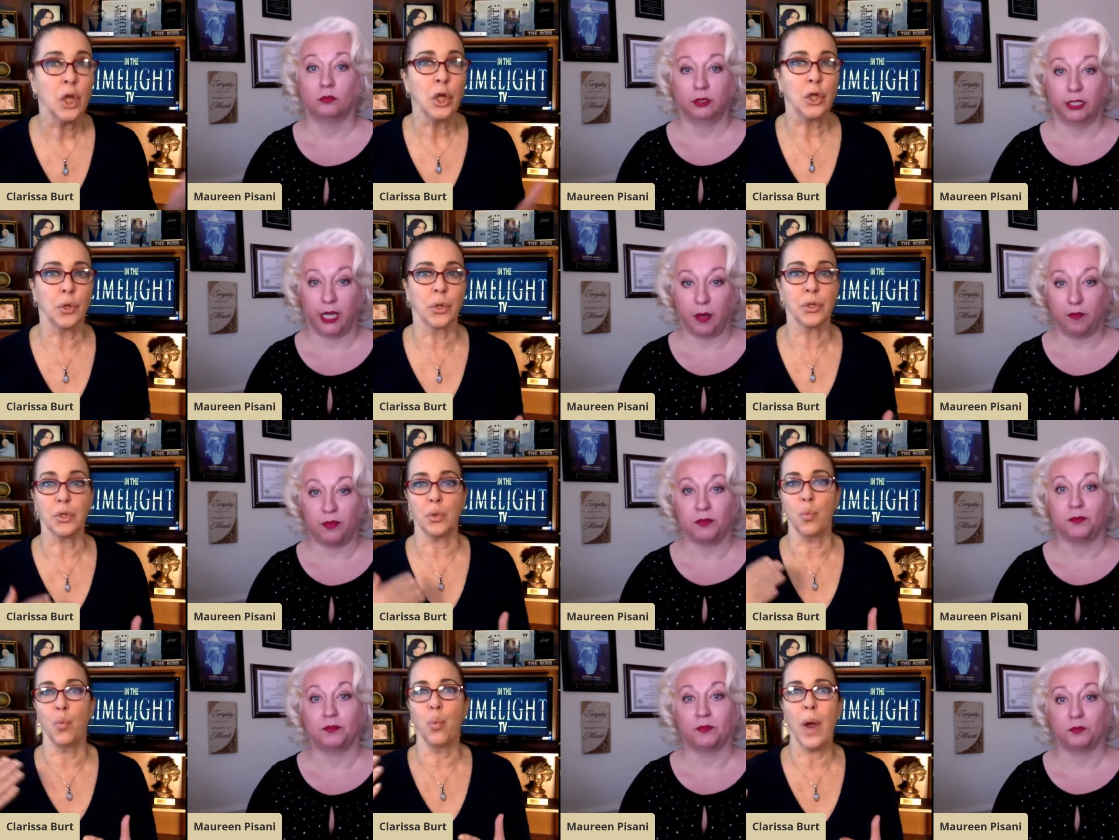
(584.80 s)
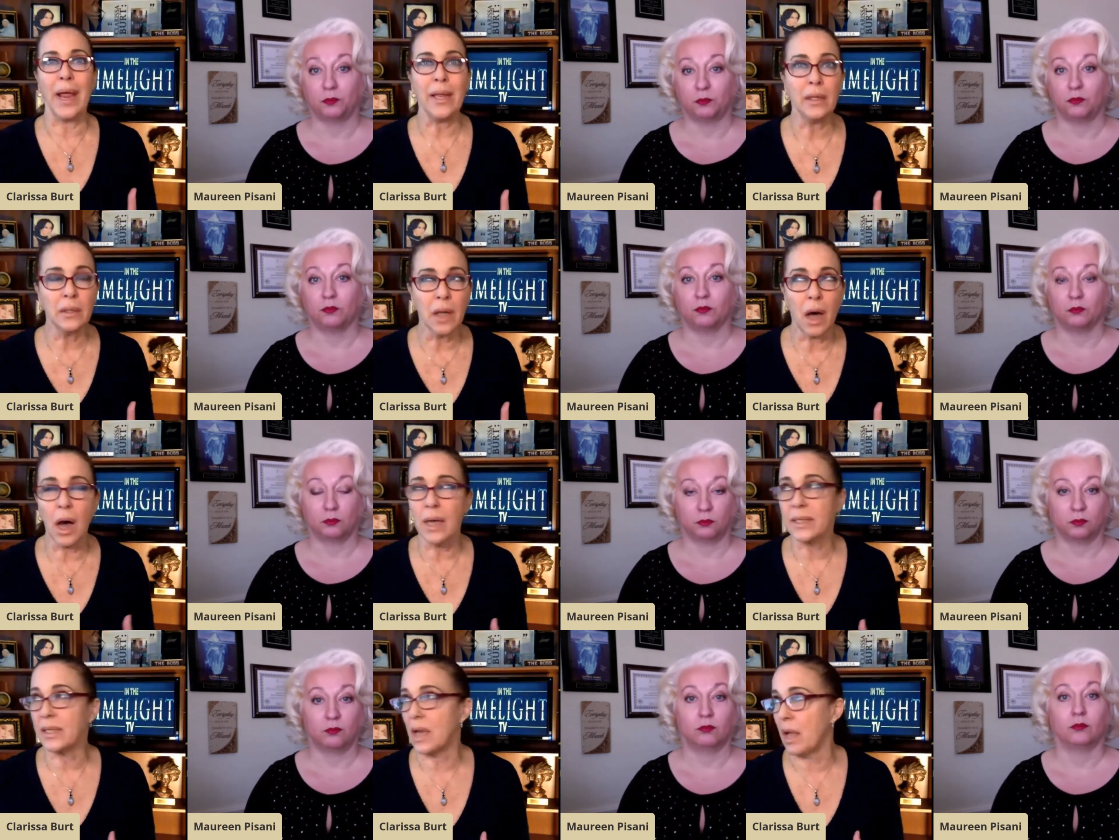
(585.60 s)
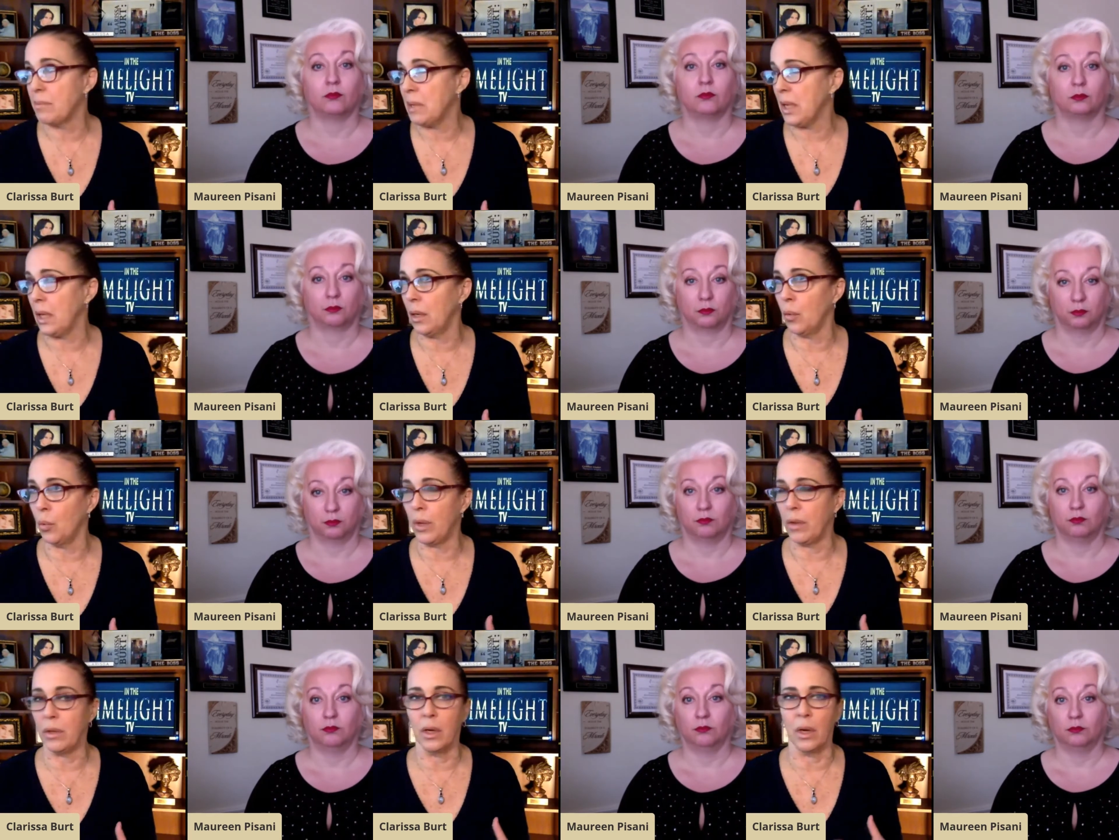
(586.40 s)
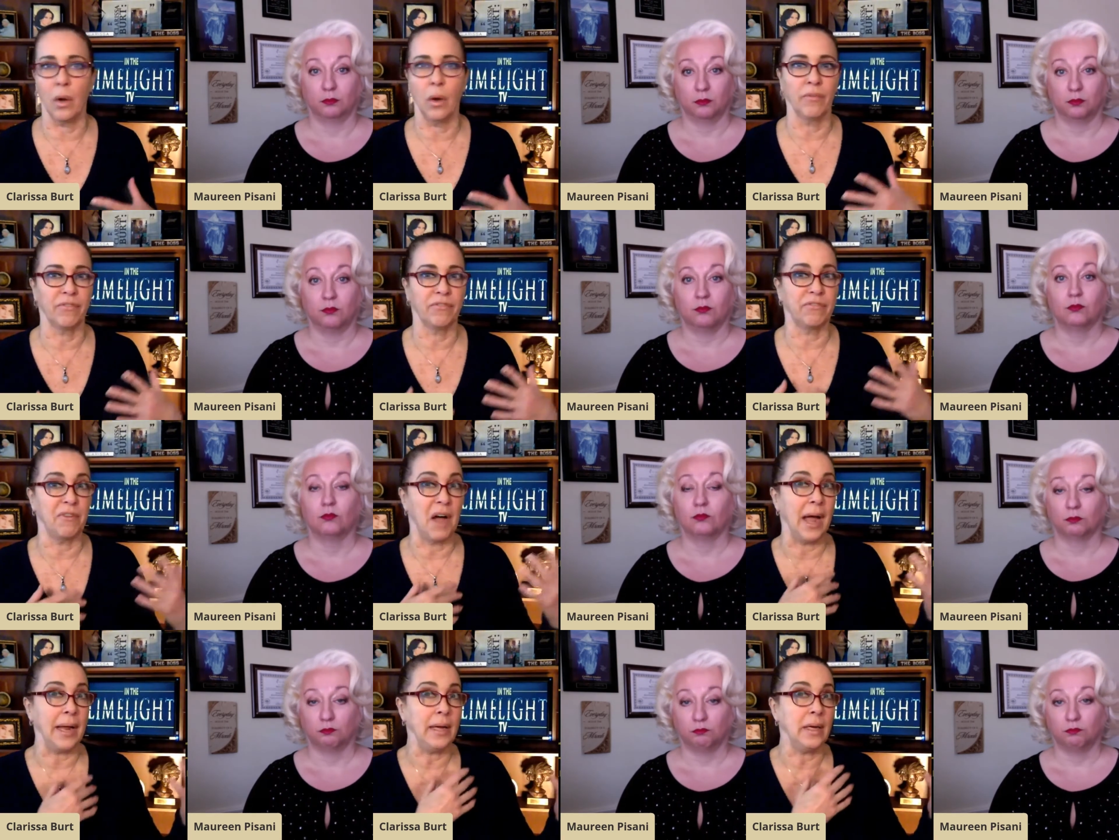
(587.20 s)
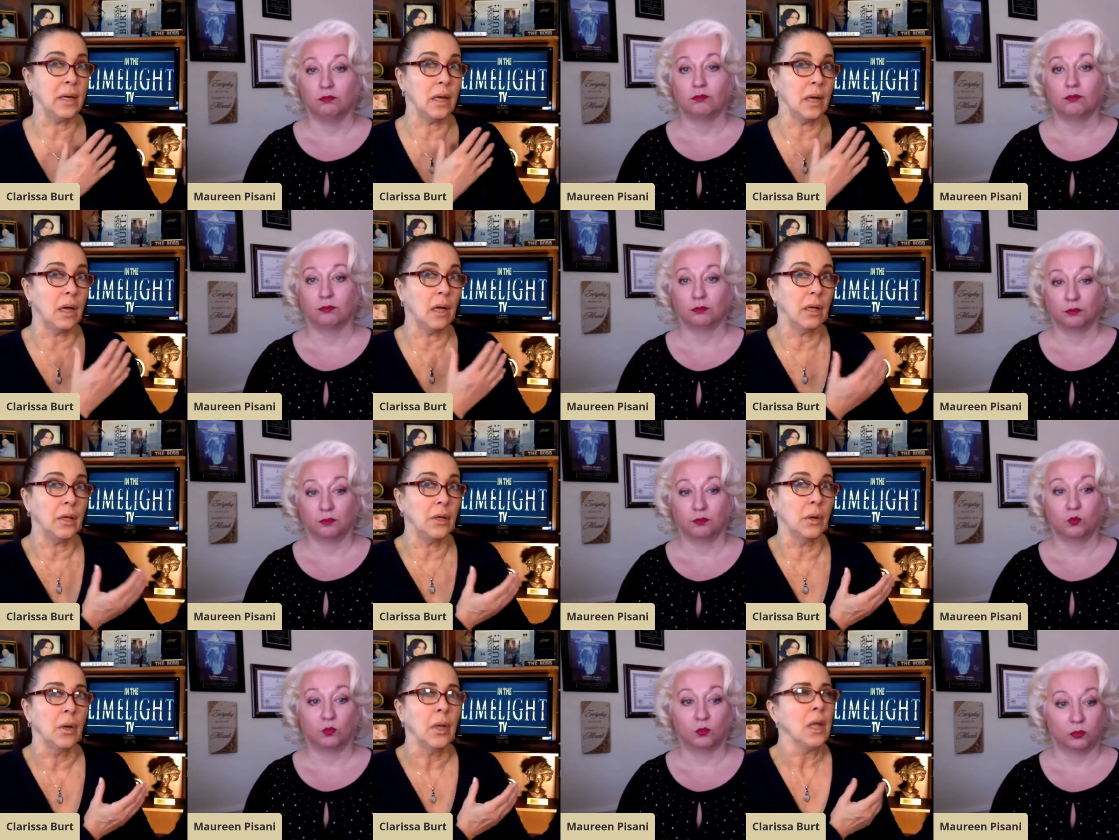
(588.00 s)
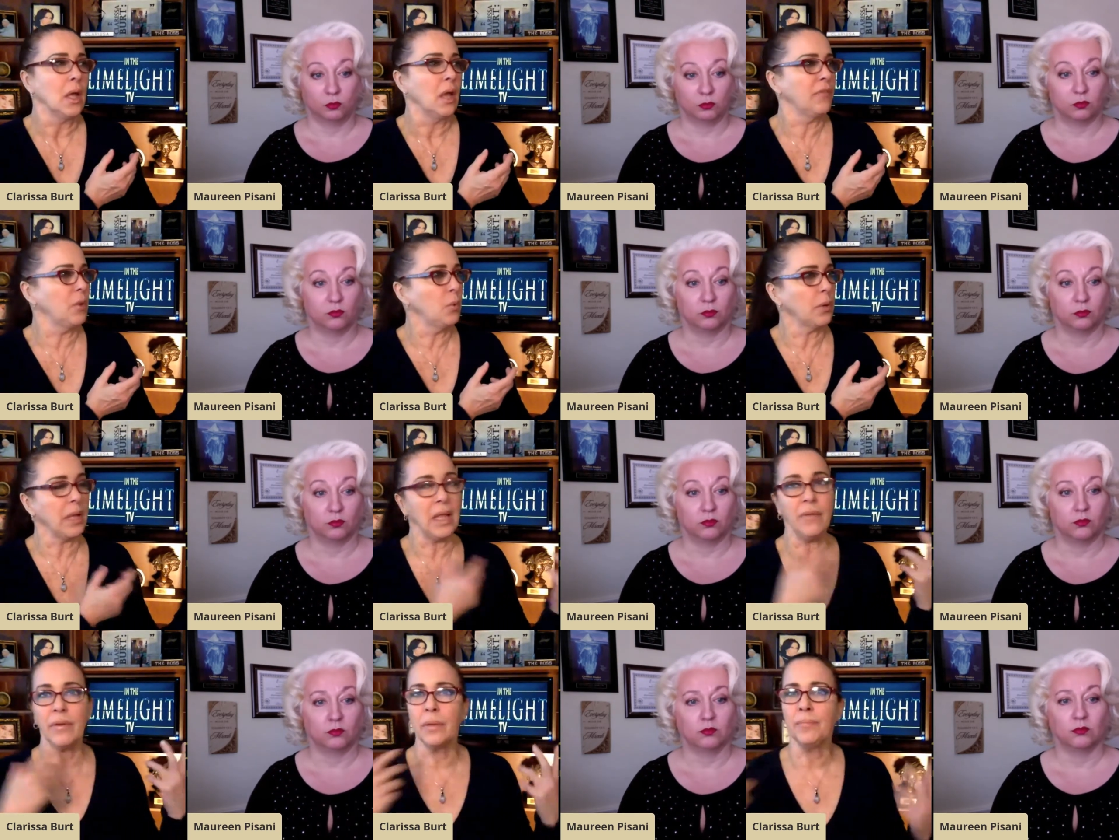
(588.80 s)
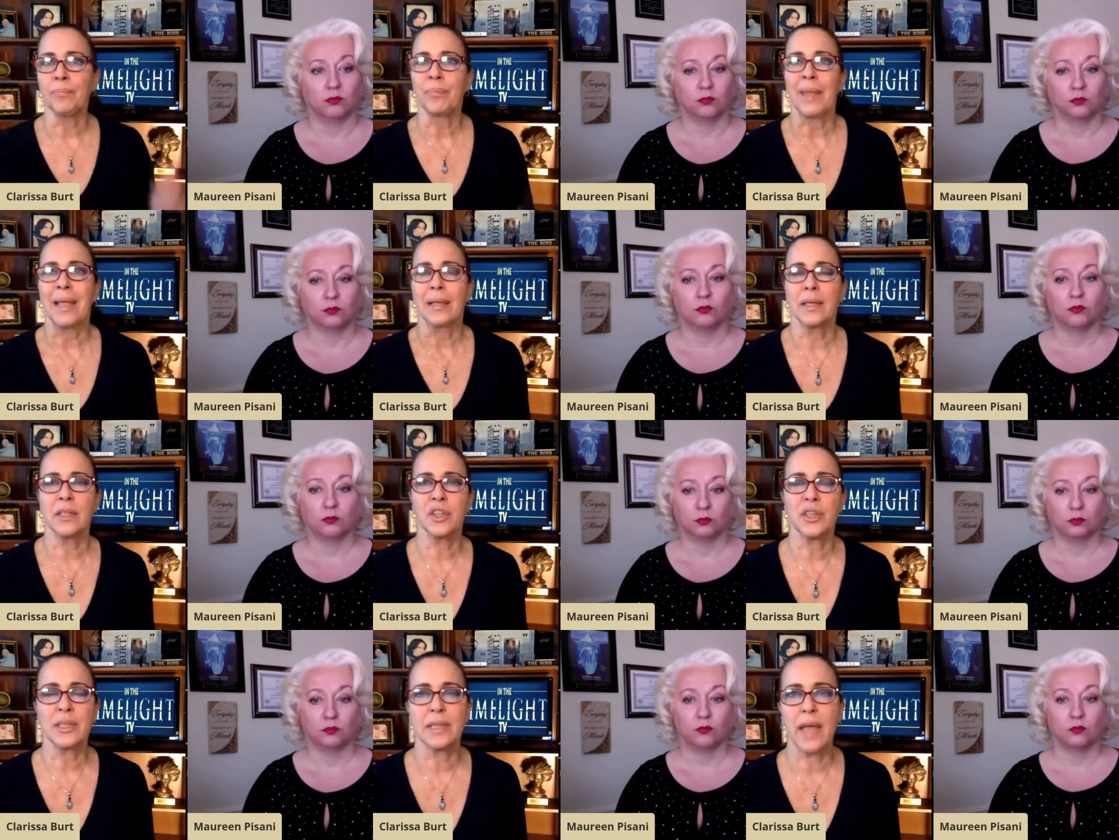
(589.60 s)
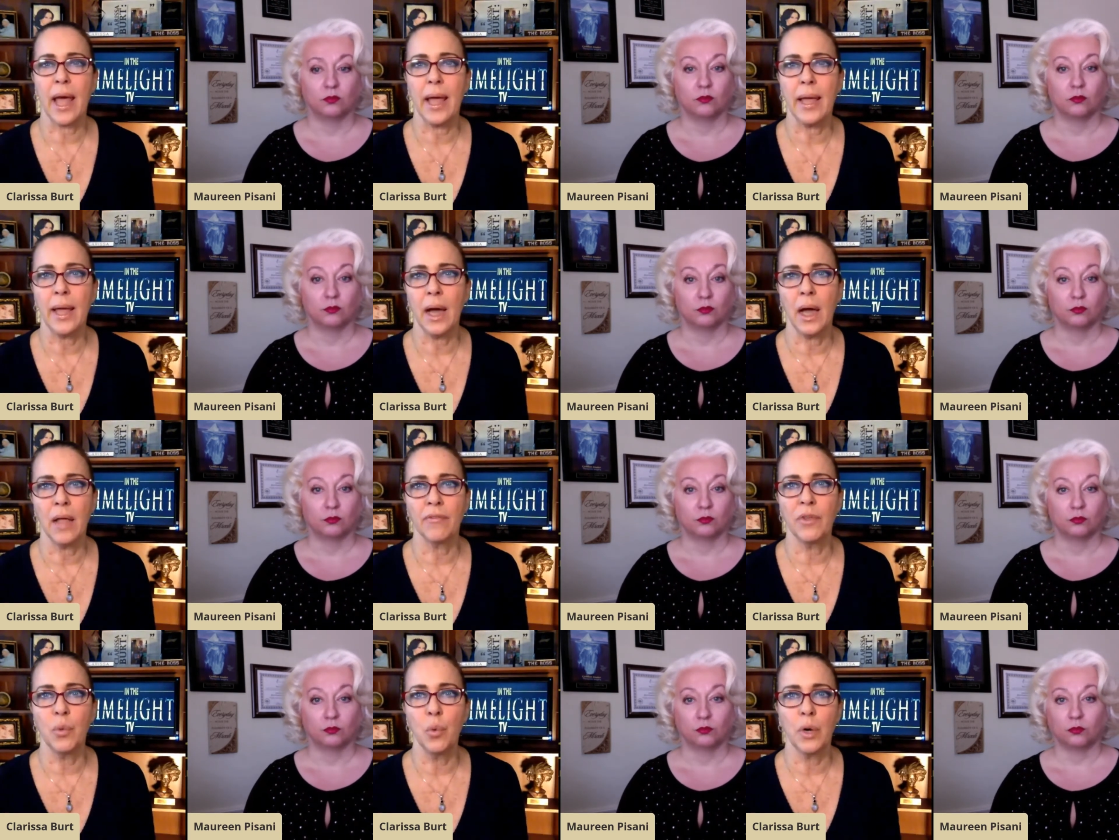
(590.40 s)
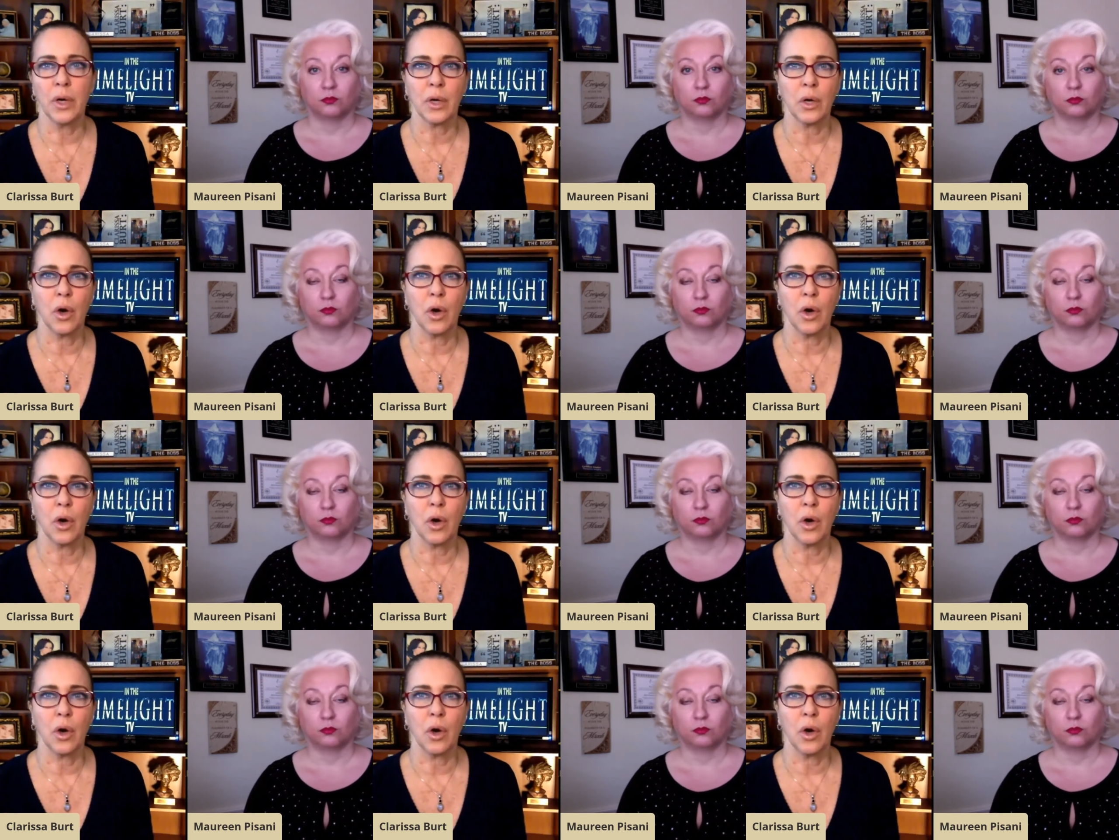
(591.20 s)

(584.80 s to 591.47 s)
Speaker 1: You yeah. could do weight loss. I mean, we you know find uh, you know if you want to even let's just say uh, if you want to